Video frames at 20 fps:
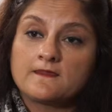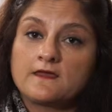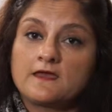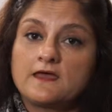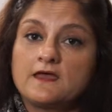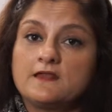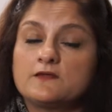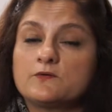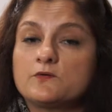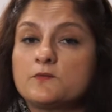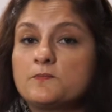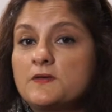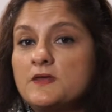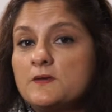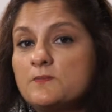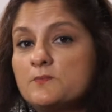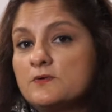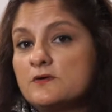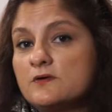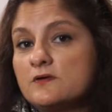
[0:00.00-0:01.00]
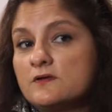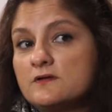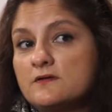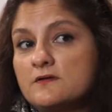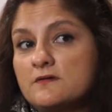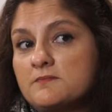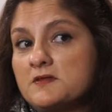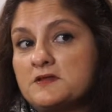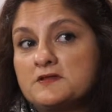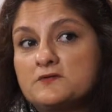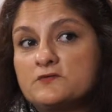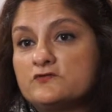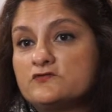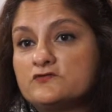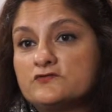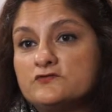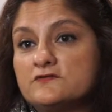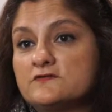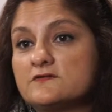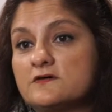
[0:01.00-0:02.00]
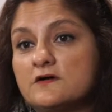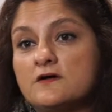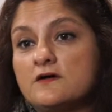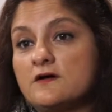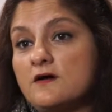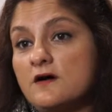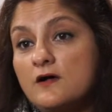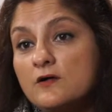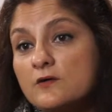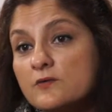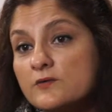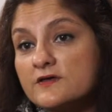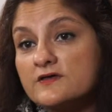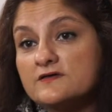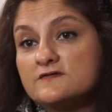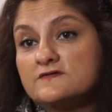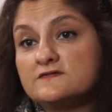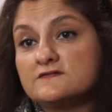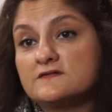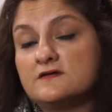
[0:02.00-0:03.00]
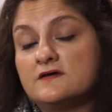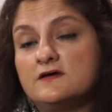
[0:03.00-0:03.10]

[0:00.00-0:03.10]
And there were people, there were Jews there always